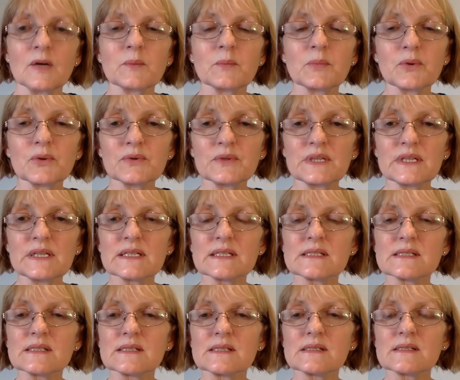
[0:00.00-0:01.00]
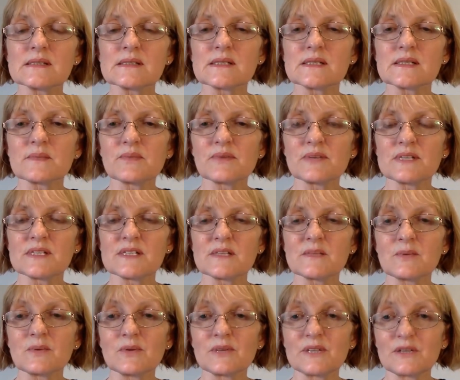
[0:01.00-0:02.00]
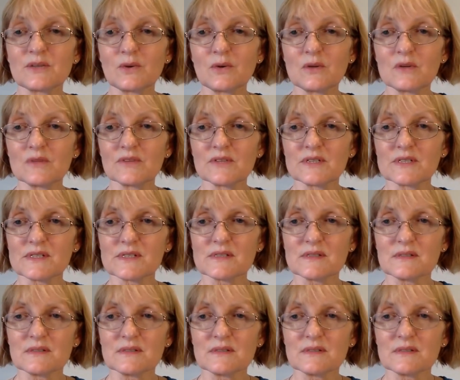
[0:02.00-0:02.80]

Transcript: Buddhi exists as a principle in all of us,